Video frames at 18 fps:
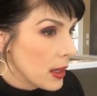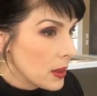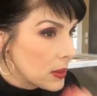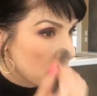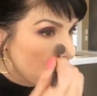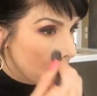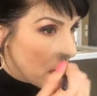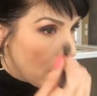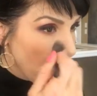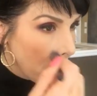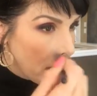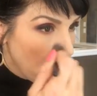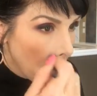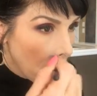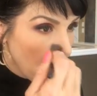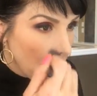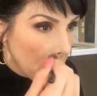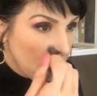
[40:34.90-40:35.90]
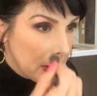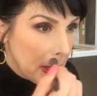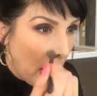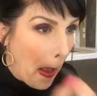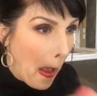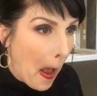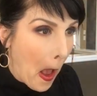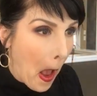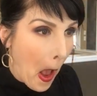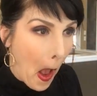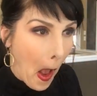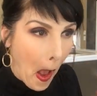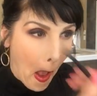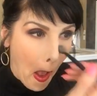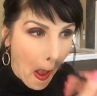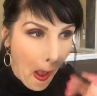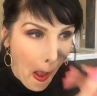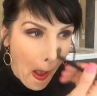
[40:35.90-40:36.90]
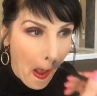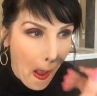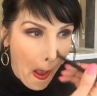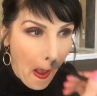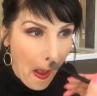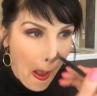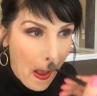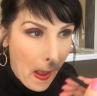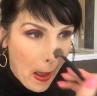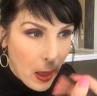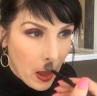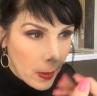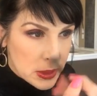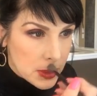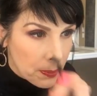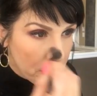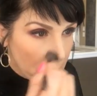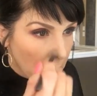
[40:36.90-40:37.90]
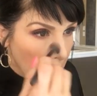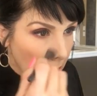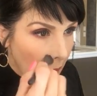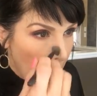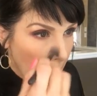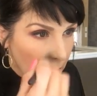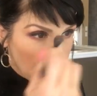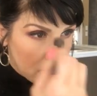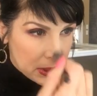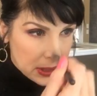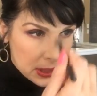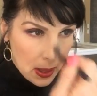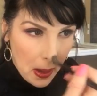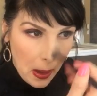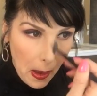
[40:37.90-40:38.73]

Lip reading: I use it around my nose. Helps blur out